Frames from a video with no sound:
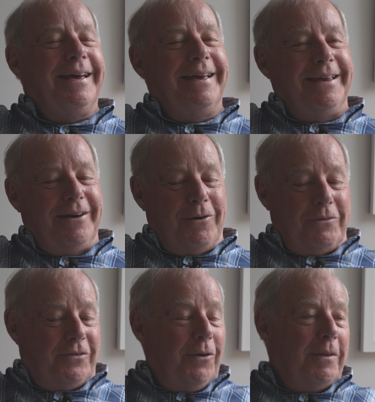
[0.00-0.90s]
You know,
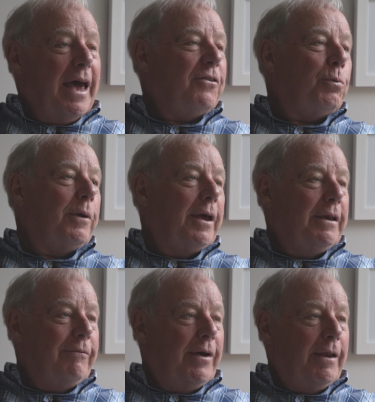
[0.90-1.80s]
so that's what I
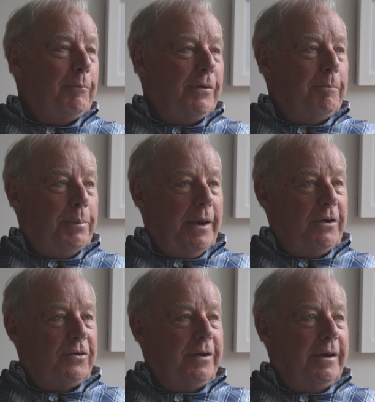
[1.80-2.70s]
developed and
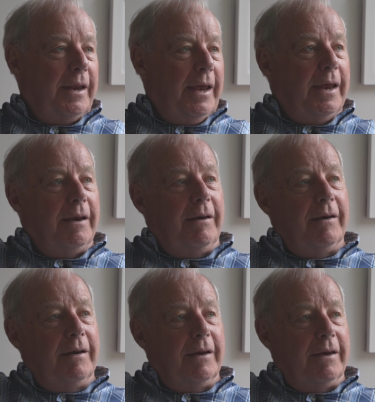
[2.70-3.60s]
pitched, and,
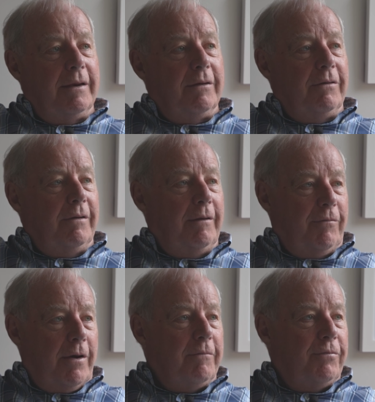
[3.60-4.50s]
and uh,
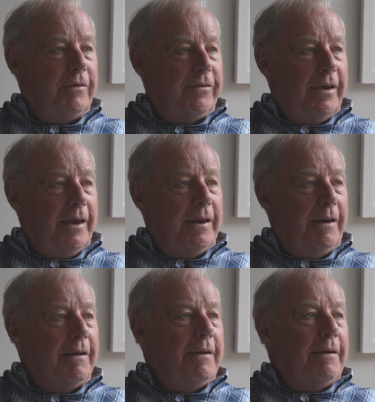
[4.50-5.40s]
Ivan
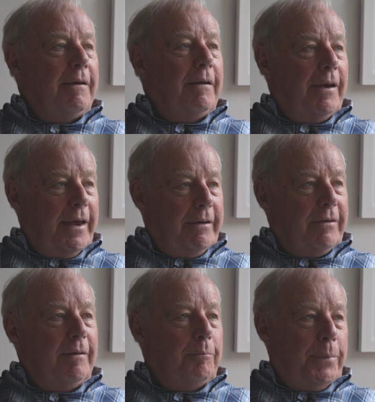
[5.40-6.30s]
Fecan liked
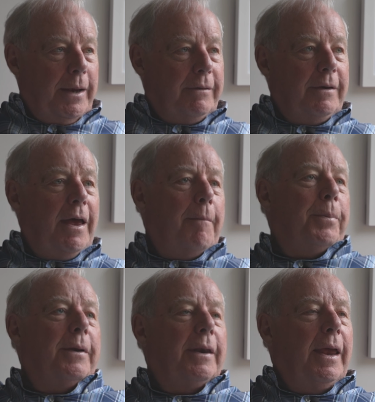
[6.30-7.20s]
it and picked it up.
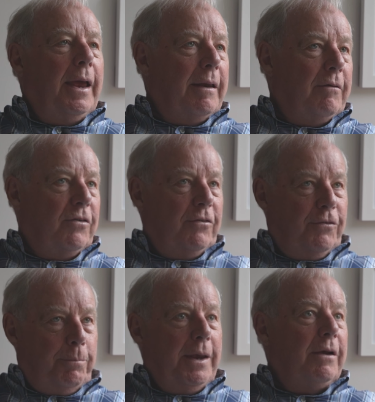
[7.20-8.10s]
And, and to
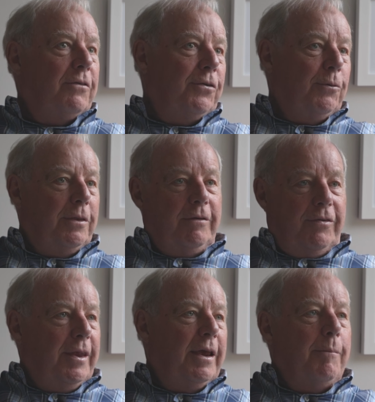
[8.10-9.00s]
speak to
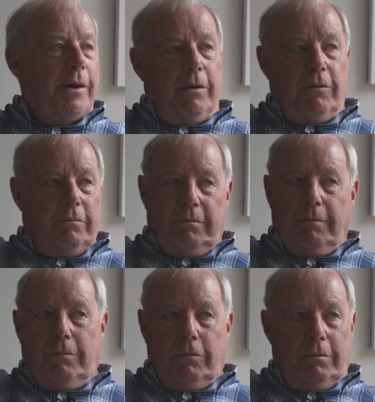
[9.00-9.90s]
this thing about it,
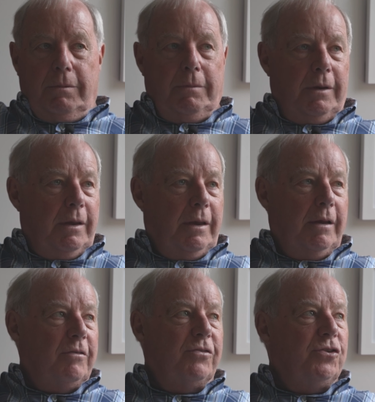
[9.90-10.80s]

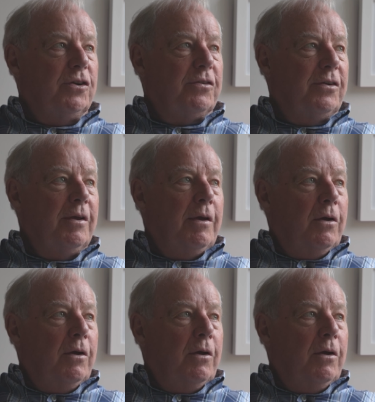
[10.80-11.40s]
it's just